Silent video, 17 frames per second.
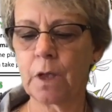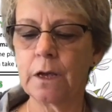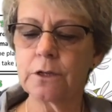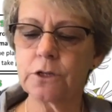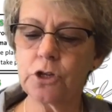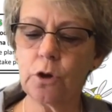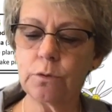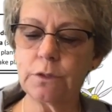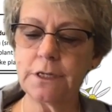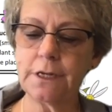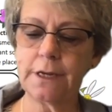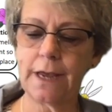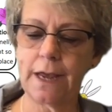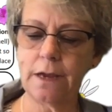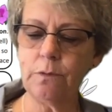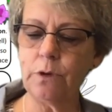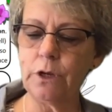So
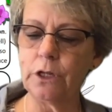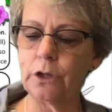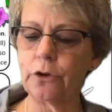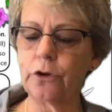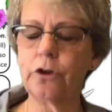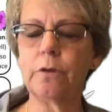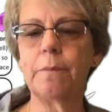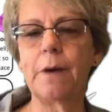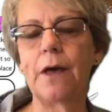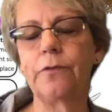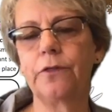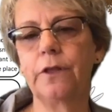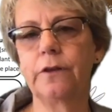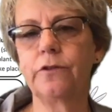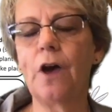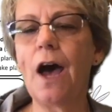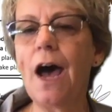today we learned about
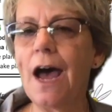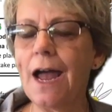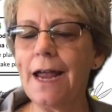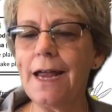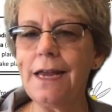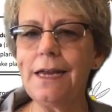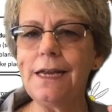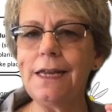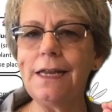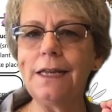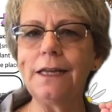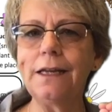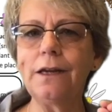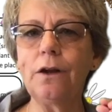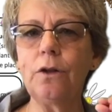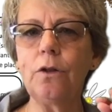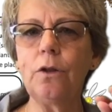the tiny
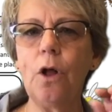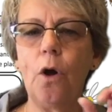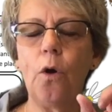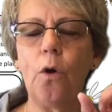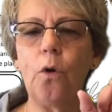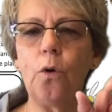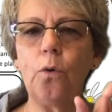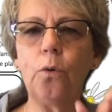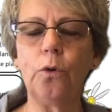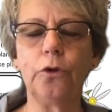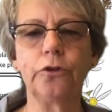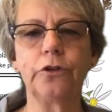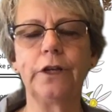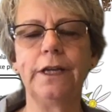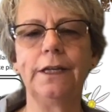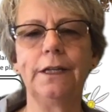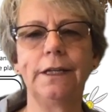little
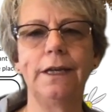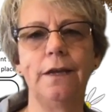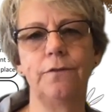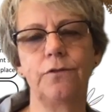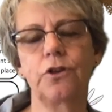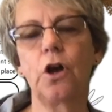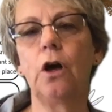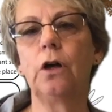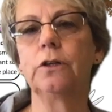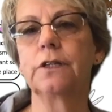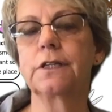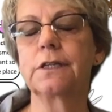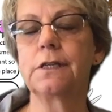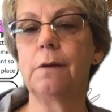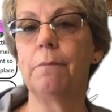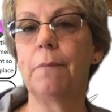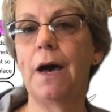holes in leaves called
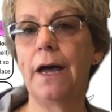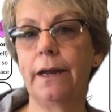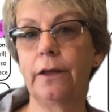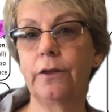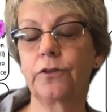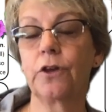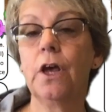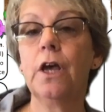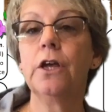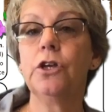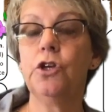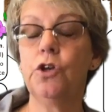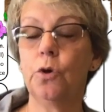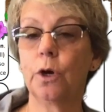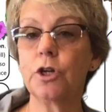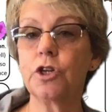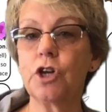stomatas.
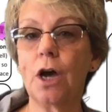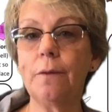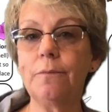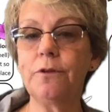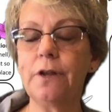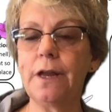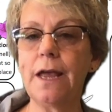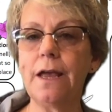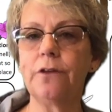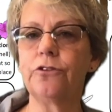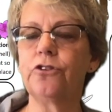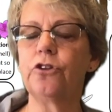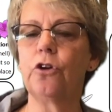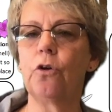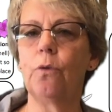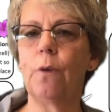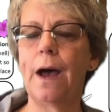Your job today is
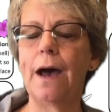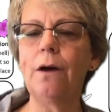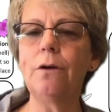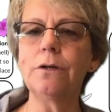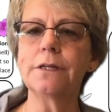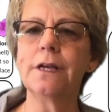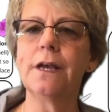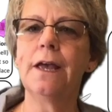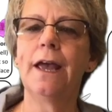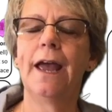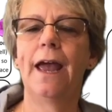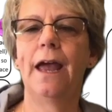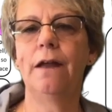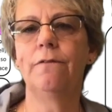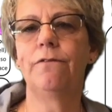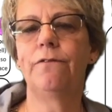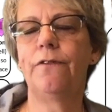to go out
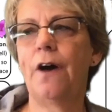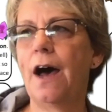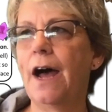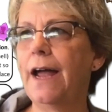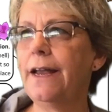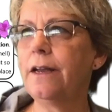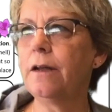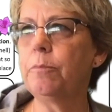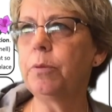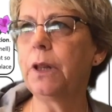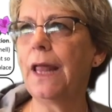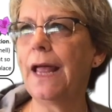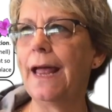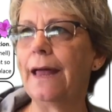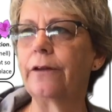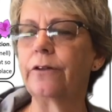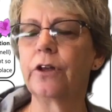and find a
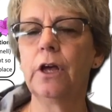plant.